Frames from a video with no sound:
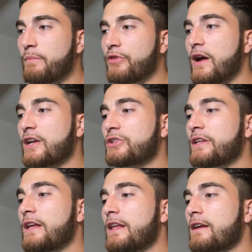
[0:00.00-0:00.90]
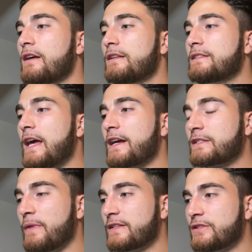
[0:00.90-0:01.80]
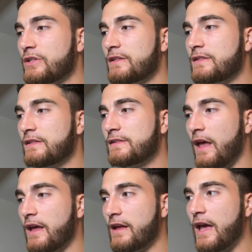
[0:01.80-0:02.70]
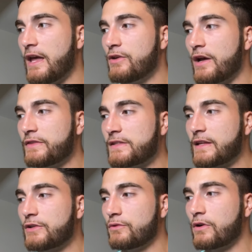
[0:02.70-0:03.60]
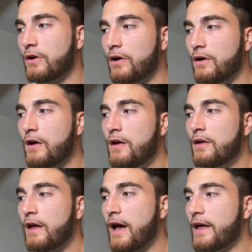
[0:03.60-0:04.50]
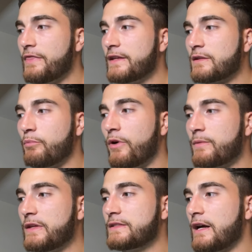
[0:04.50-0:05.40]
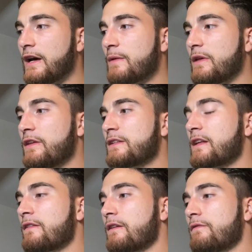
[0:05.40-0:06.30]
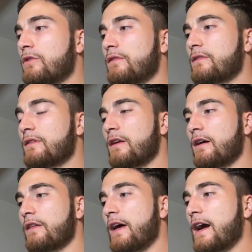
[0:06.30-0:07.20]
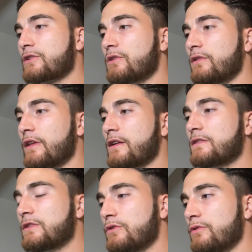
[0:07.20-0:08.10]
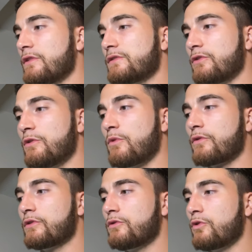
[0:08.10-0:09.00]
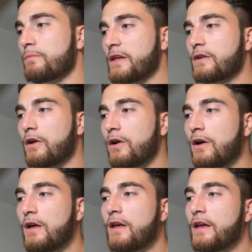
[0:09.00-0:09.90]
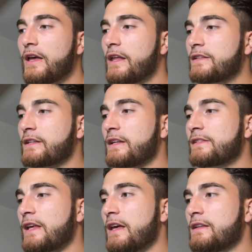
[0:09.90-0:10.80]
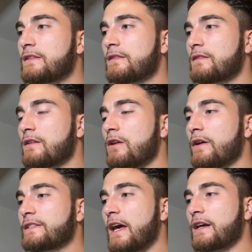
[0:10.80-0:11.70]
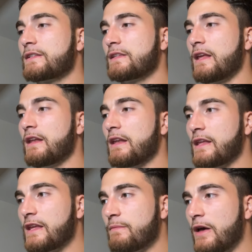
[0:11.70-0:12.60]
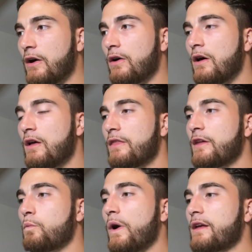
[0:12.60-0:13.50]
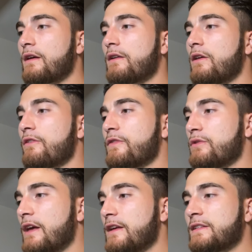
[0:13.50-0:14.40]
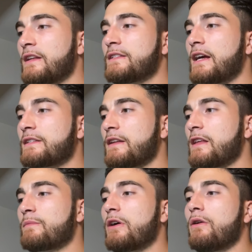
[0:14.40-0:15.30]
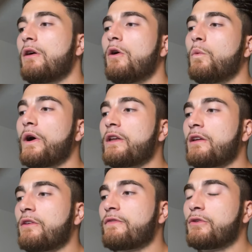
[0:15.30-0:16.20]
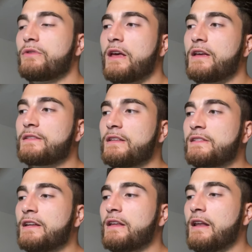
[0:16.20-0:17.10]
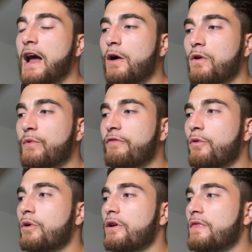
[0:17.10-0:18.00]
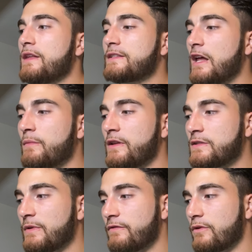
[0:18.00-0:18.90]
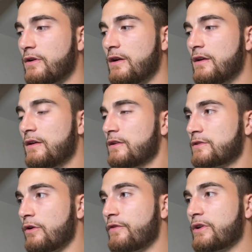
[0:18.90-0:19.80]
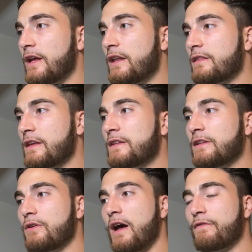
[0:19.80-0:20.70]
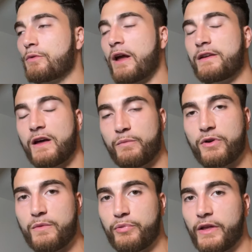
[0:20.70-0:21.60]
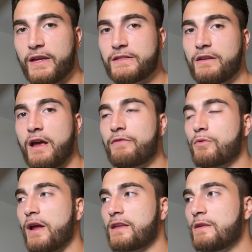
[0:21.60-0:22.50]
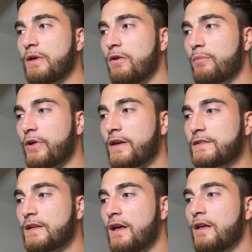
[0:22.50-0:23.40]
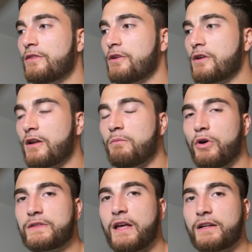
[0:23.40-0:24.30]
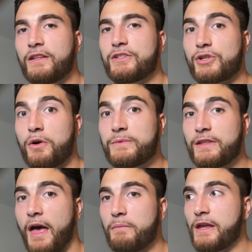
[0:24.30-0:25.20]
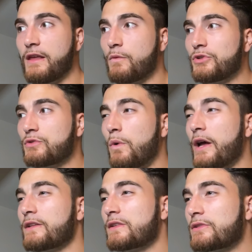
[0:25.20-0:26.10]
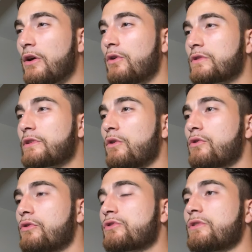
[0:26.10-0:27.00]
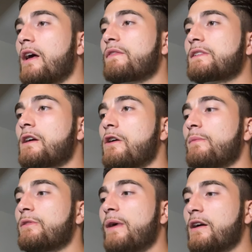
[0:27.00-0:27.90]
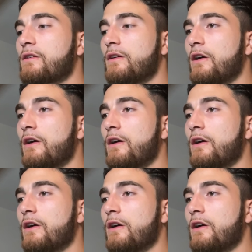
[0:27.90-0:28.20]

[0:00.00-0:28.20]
But they're actually getting text messages saying, hey, you got this scheduled call at this appointment time, and then it's going to give you the actual link to the Zoom or the Google Meet call, and it's going to send a text and an email, then wait another few days, and a text and email, wait another few days, then send in an hour before, and then 10 minutes before. So if they're getting these and you have the right number in place and you have the right email in place, they're going to most likely show up to that meeting, which is why it's so crucial to have a CRM in the background.